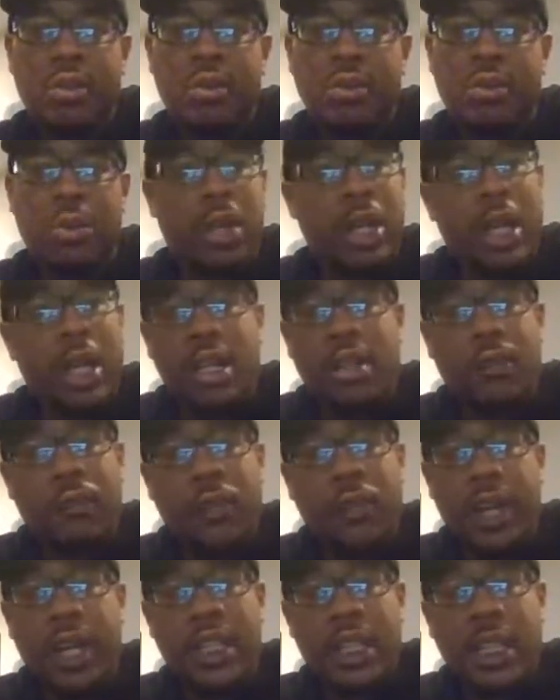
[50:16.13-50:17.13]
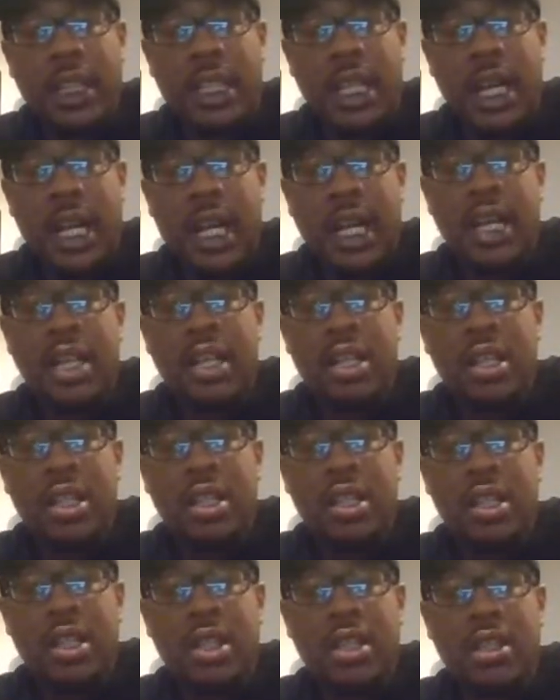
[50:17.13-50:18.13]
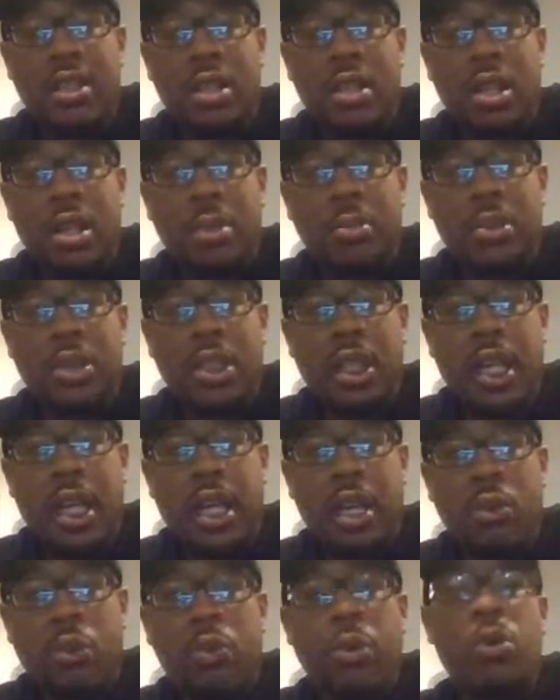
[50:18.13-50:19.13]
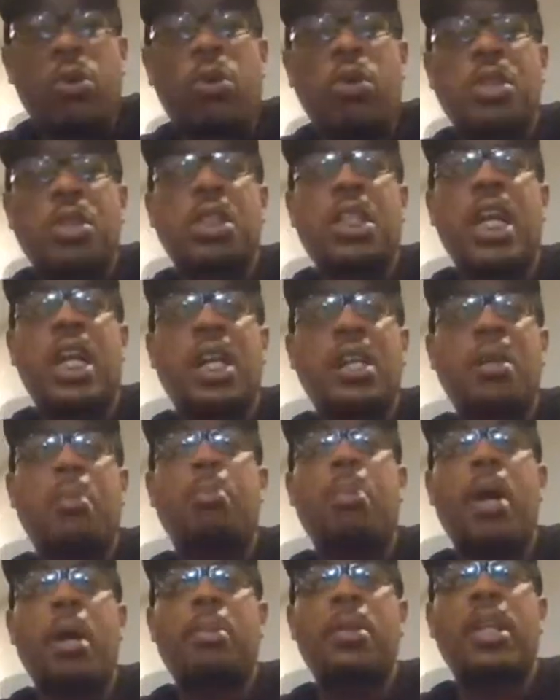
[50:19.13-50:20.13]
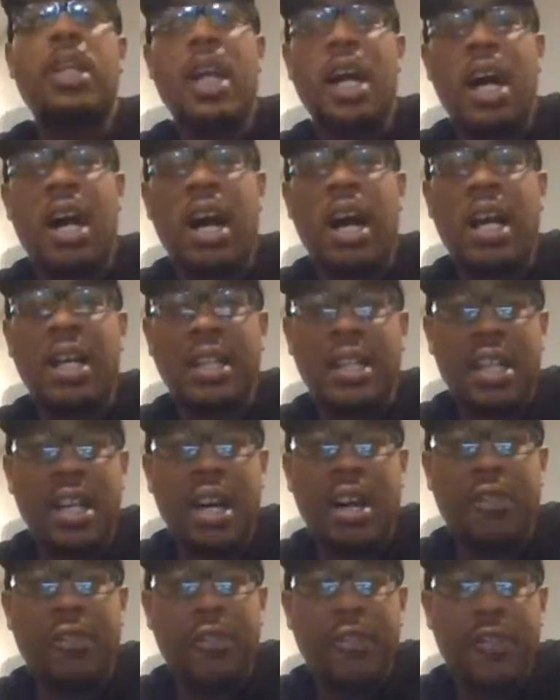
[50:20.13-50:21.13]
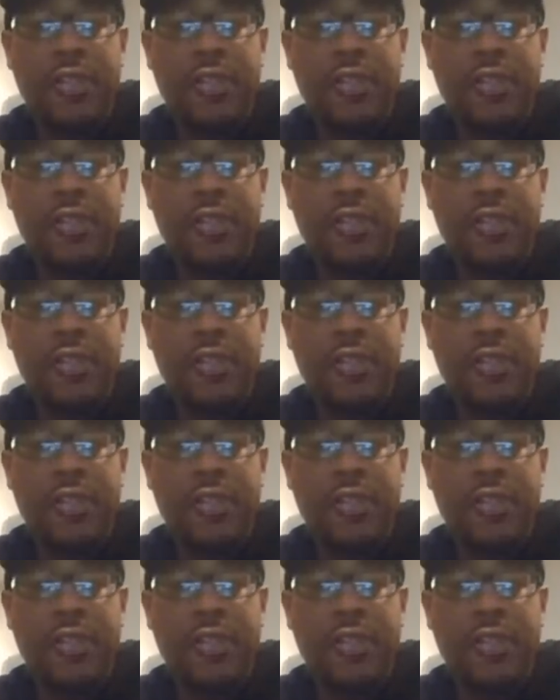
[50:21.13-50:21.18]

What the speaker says: We ain't afraid to die. You know what I'm saying? We're going to stay in the public eye enough